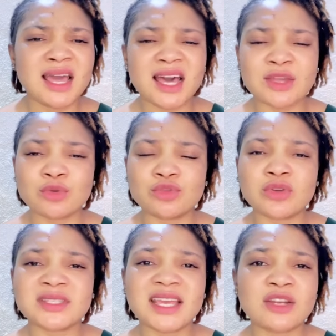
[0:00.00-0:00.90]
And you
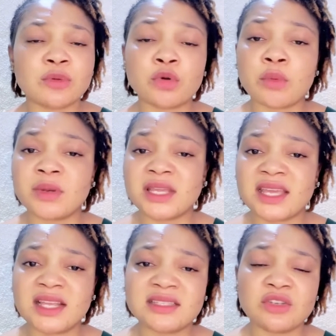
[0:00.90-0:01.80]
just end up
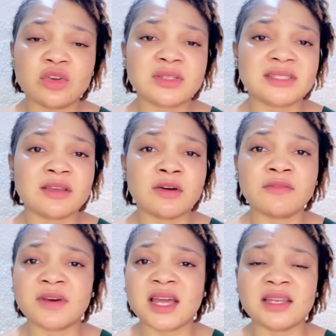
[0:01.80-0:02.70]
complicating
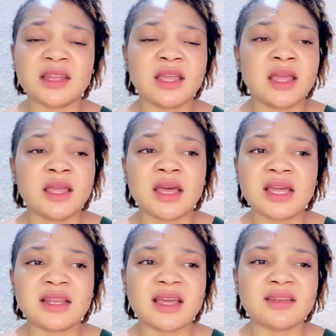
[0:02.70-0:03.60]
yourself
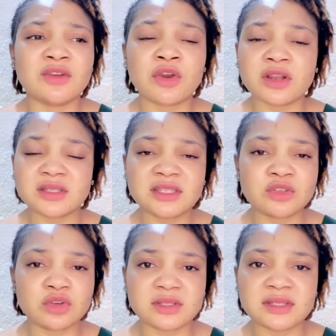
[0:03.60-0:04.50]
and
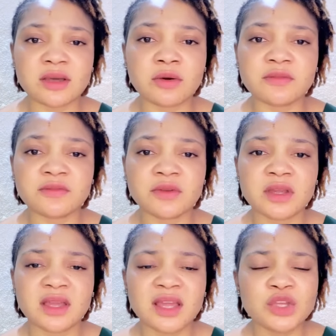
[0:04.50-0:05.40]
hurting yourself.
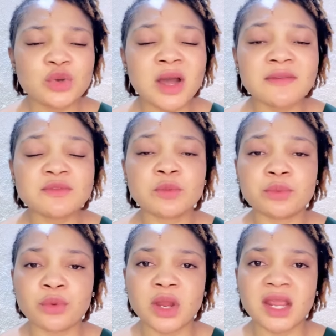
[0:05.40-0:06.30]
You have to
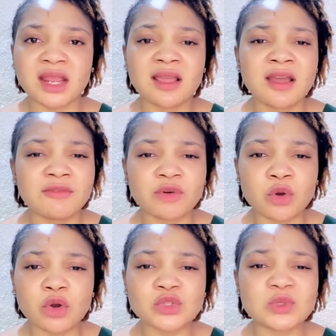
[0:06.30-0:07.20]
pray for
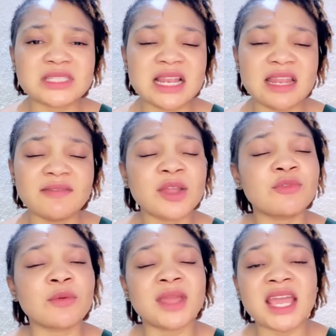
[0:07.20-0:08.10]
God to deliver
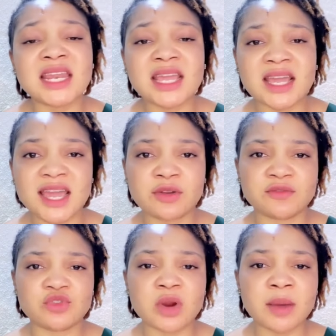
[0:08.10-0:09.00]
you from any kind
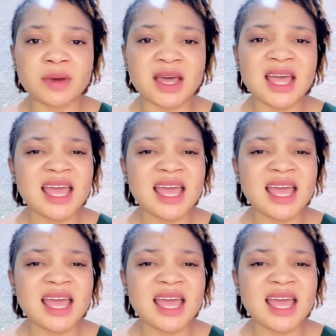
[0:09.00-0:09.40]
of drama